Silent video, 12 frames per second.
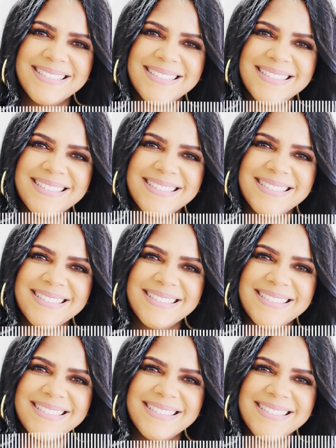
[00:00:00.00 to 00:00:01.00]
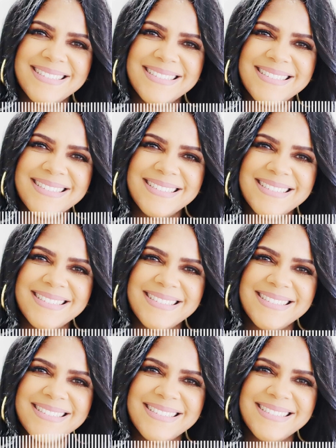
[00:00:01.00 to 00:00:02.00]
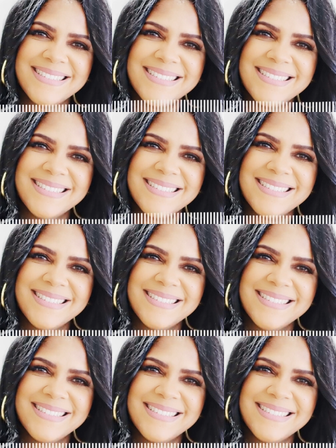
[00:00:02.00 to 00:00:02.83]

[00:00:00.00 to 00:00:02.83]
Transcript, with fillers: You yeah. know, it's just when you don't, when you don't have it,